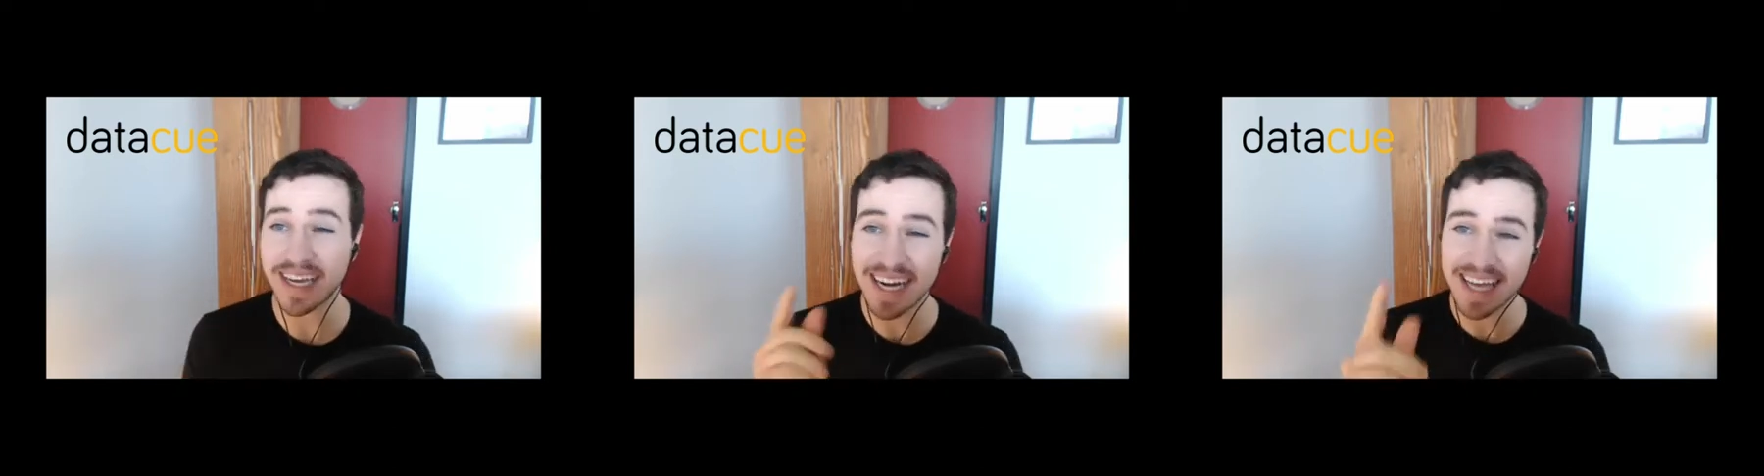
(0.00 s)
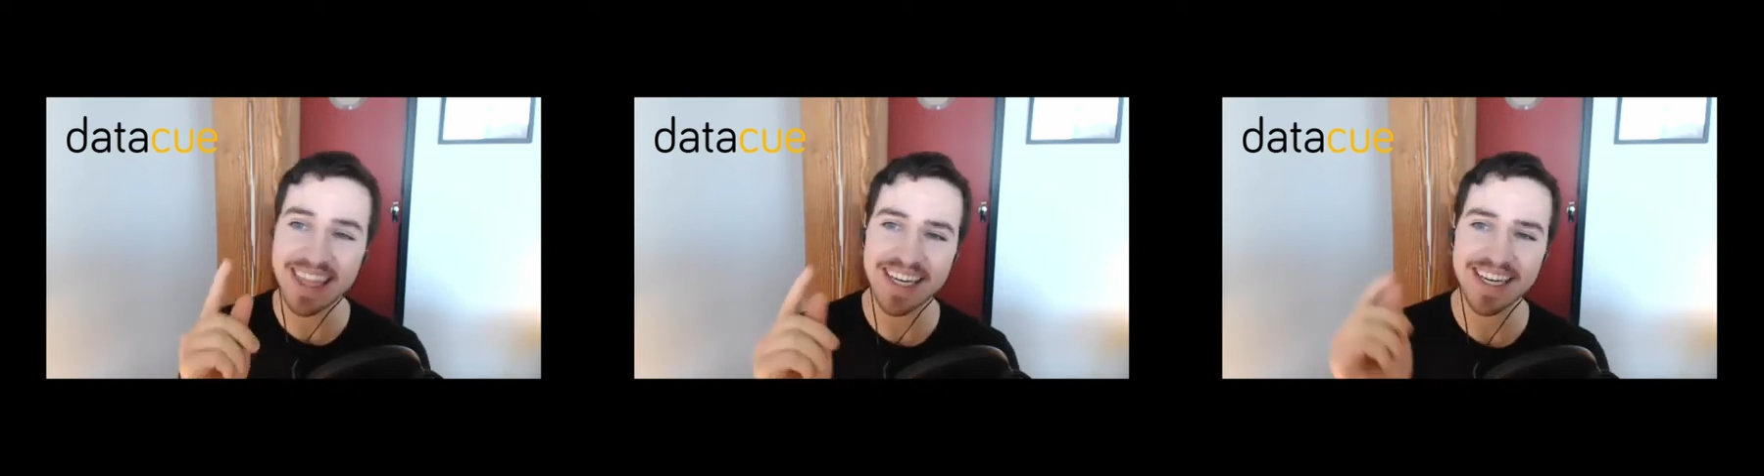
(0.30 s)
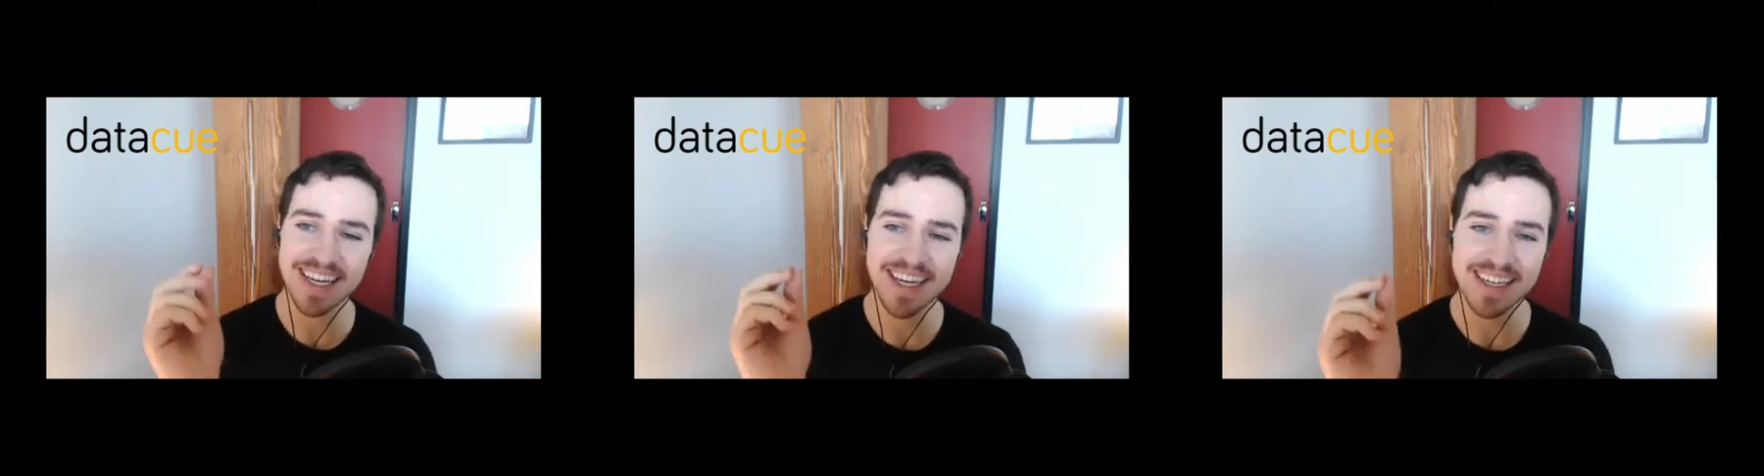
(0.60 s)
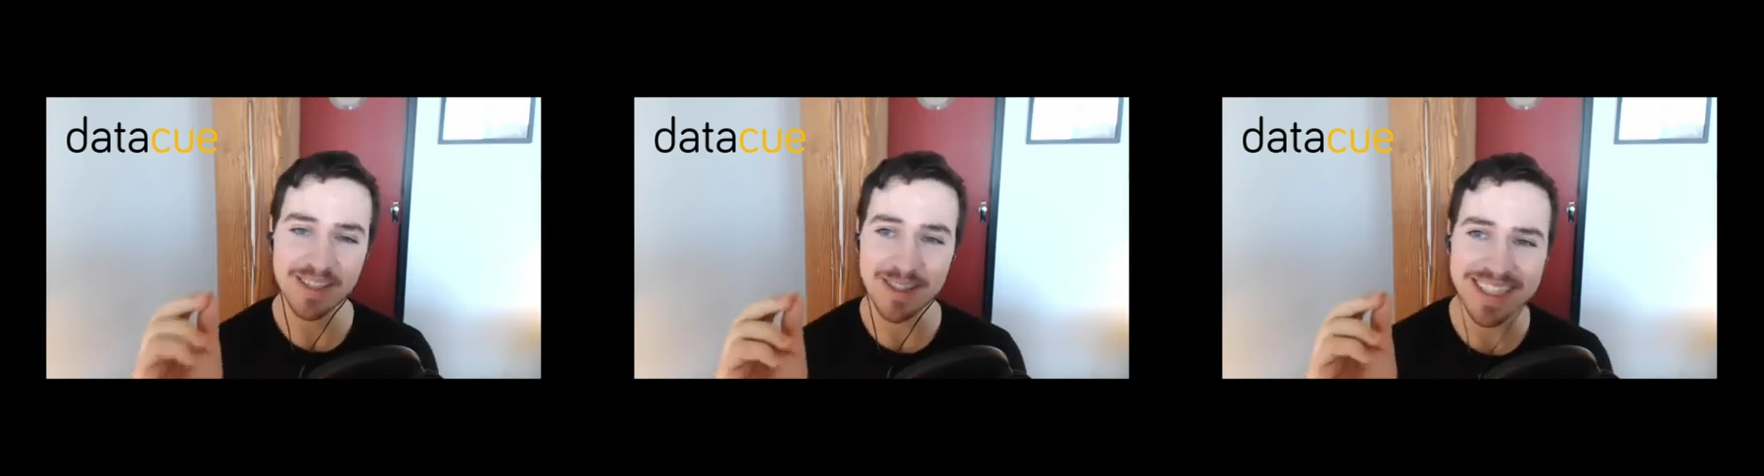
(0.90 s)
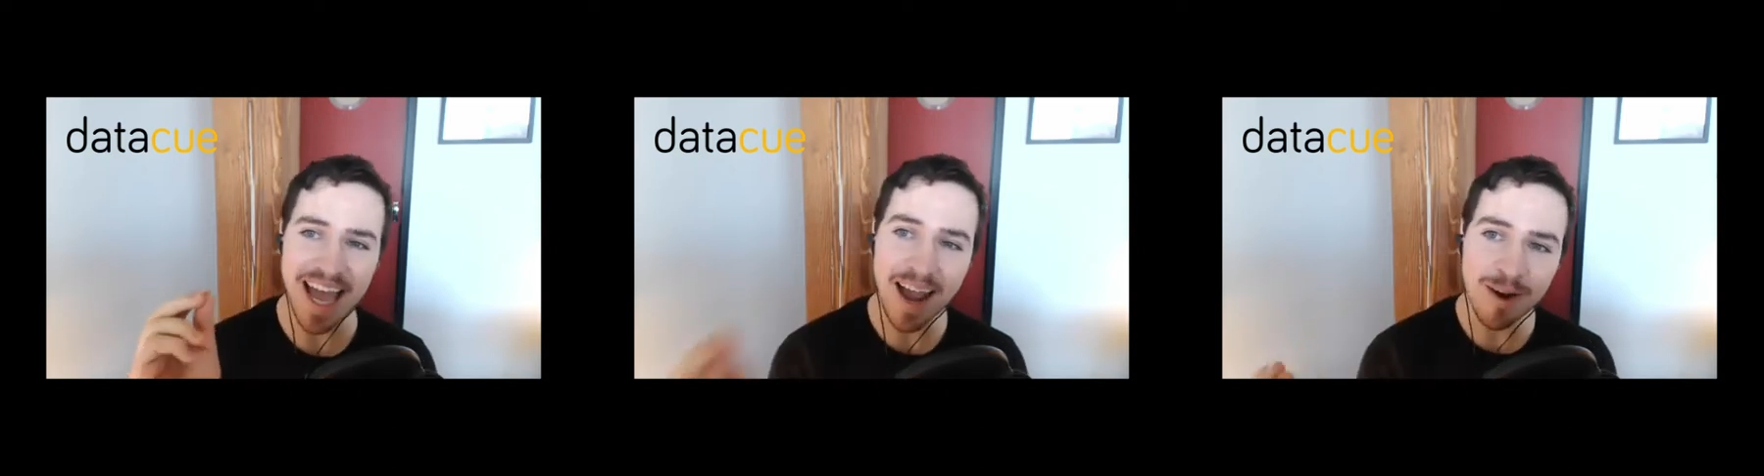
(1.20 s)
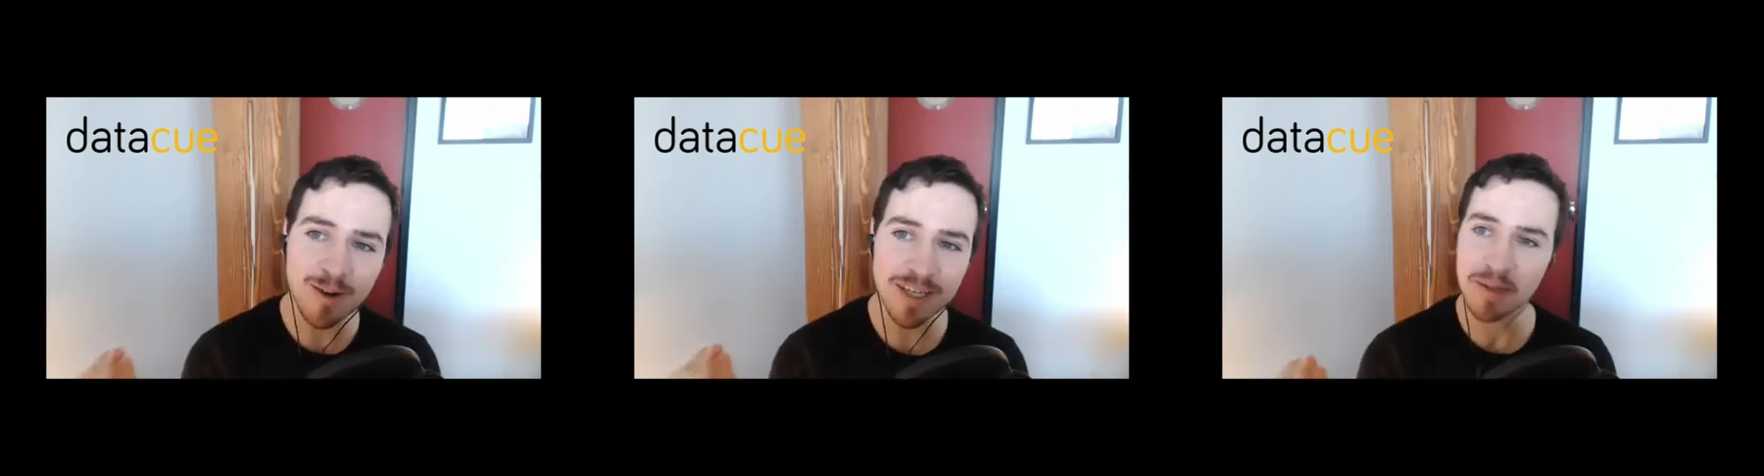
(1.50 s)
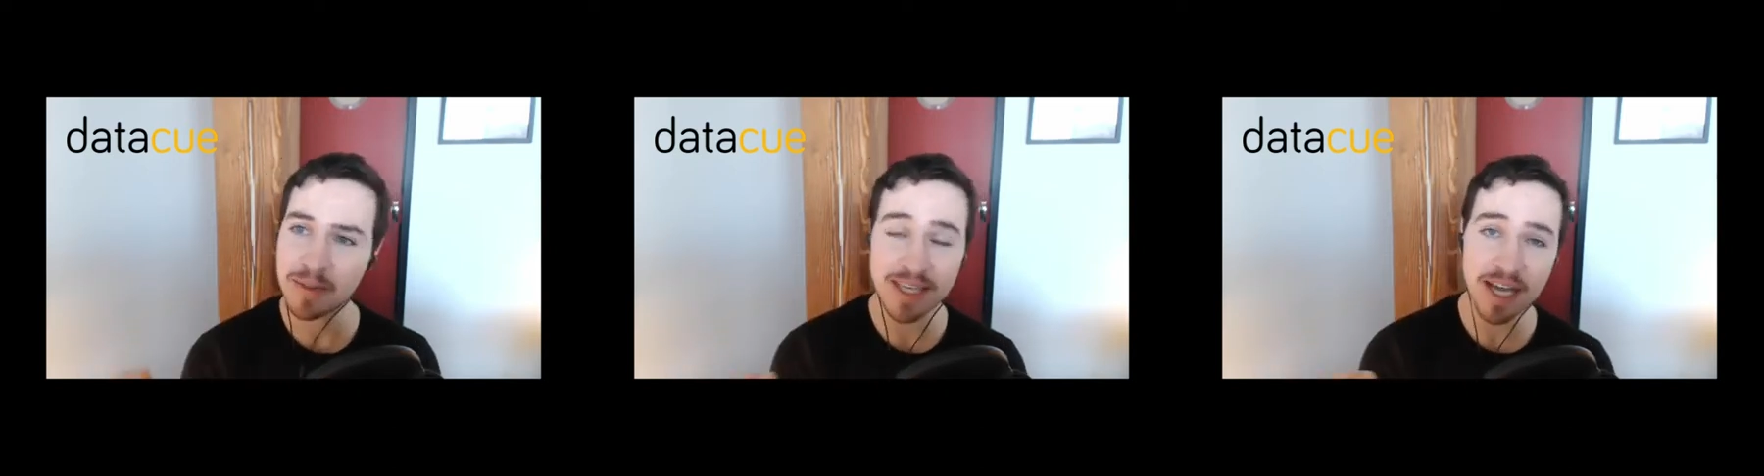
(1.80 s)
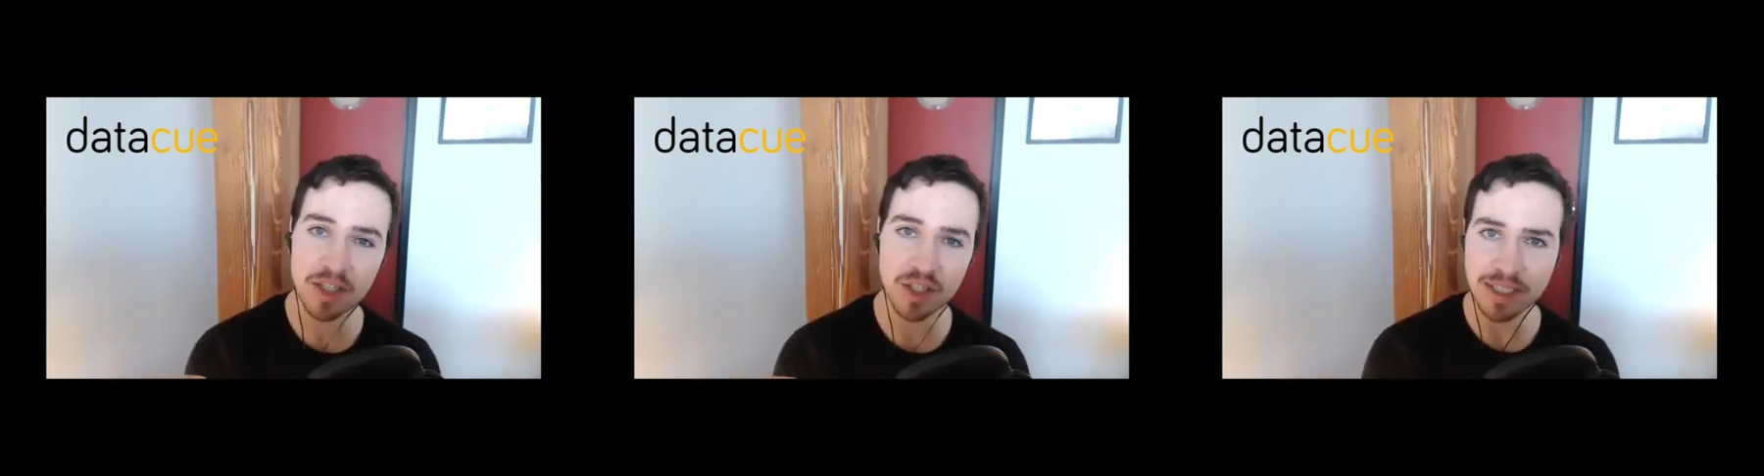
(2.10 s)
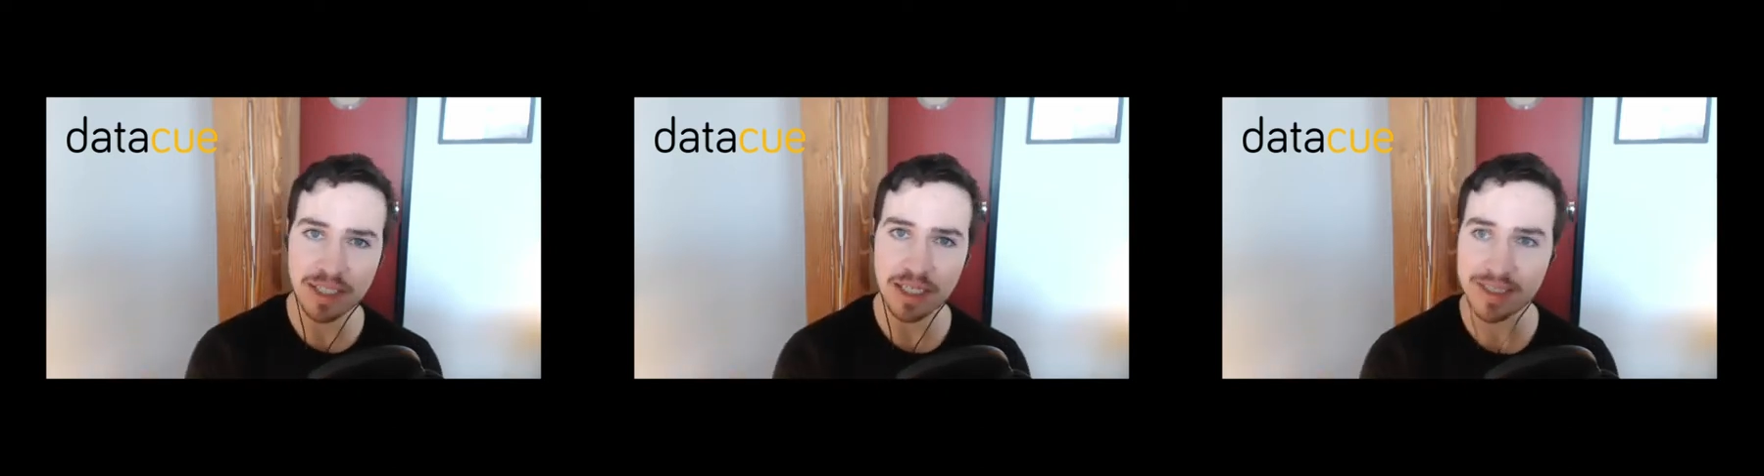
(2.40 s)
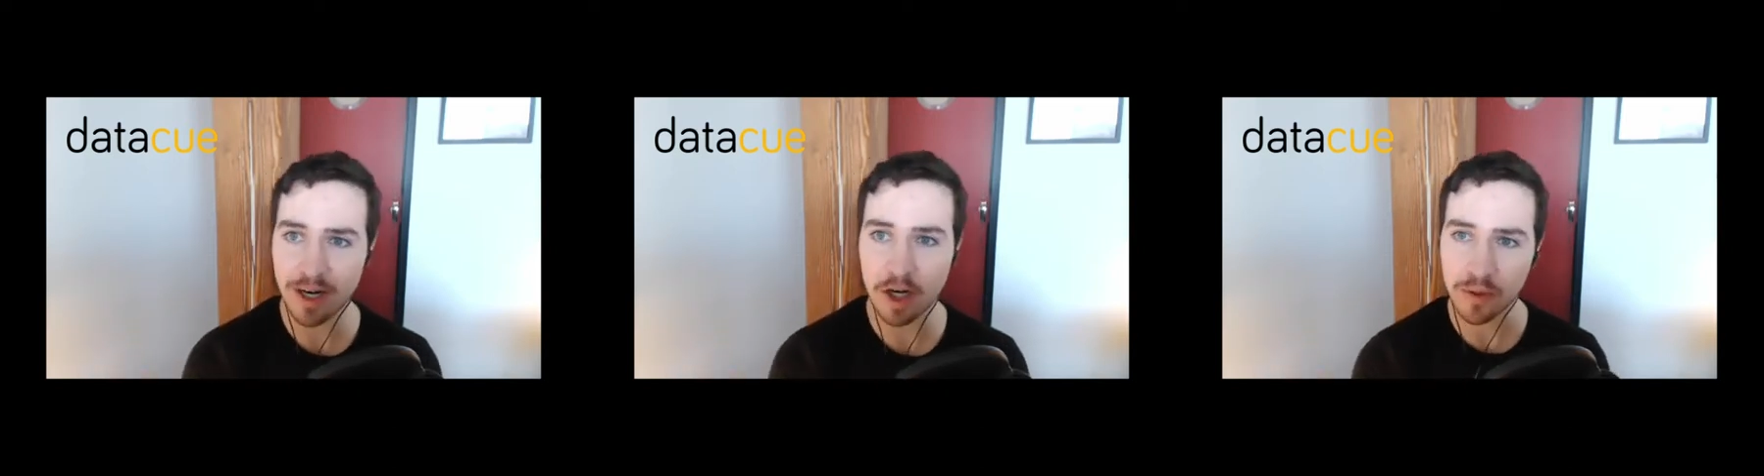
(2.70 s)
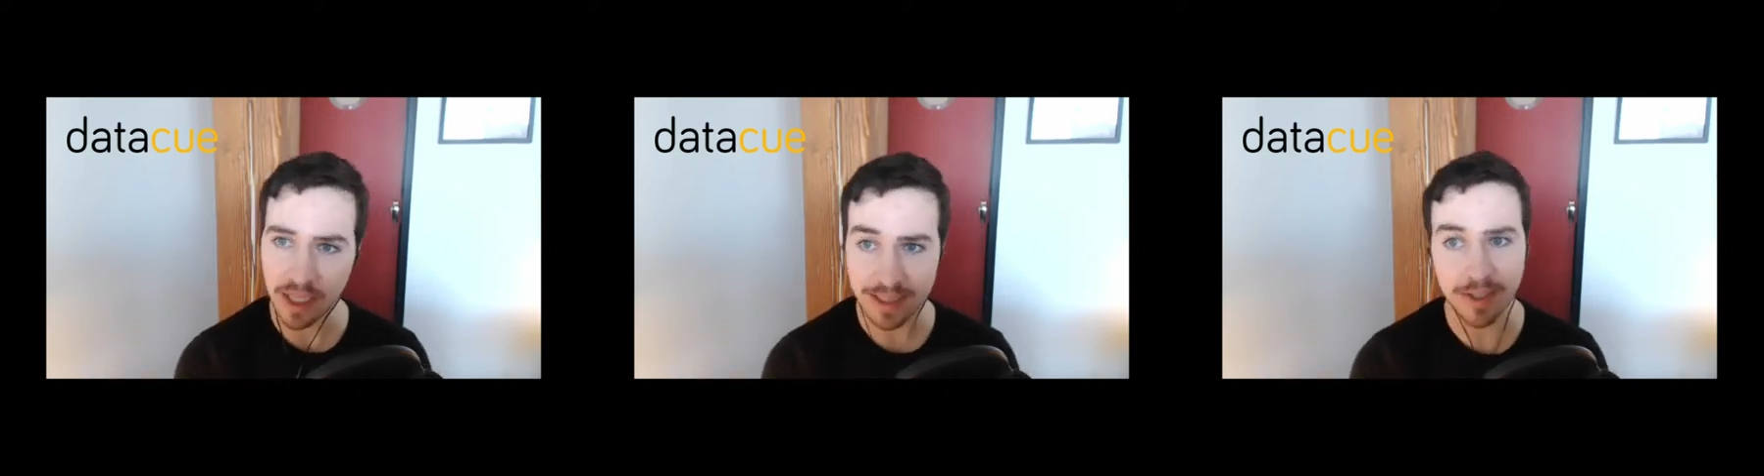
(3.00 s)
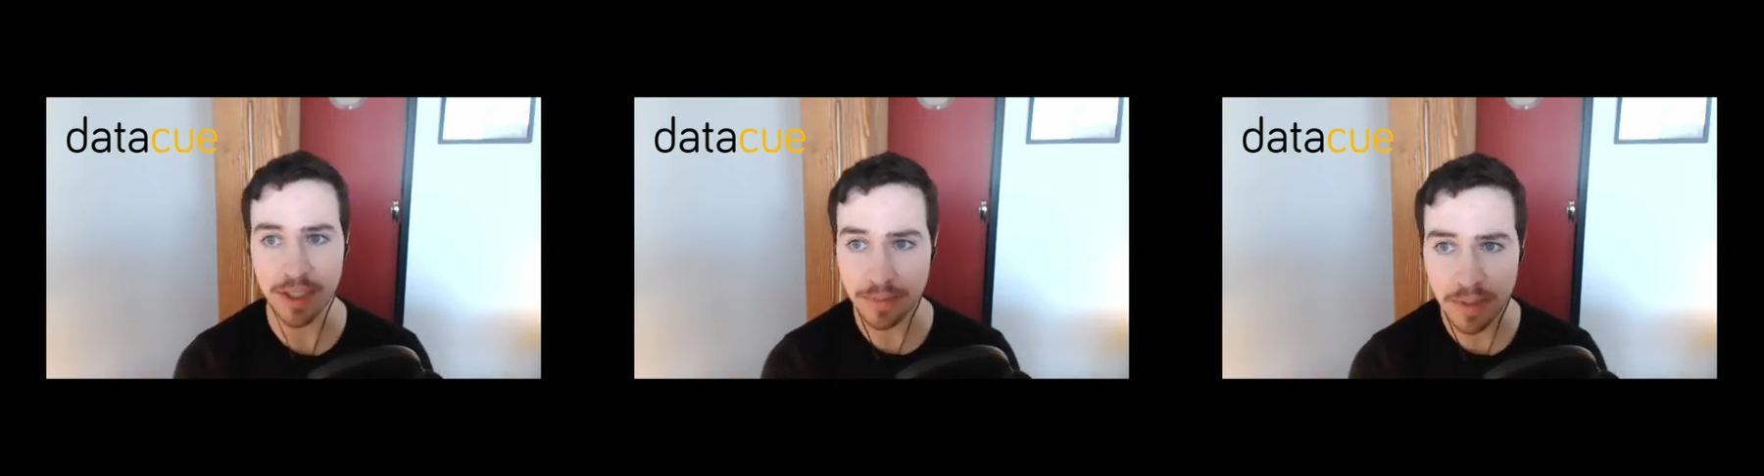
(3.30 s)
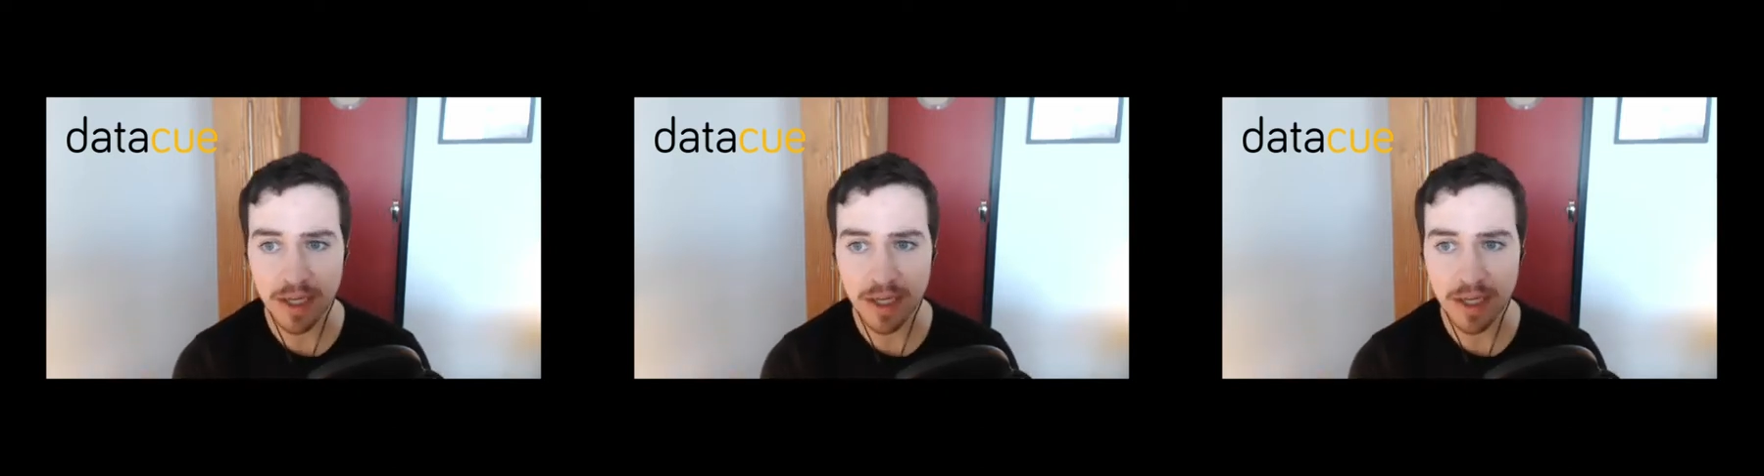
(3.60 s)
And I think, the acronym is actually a terrible acronym,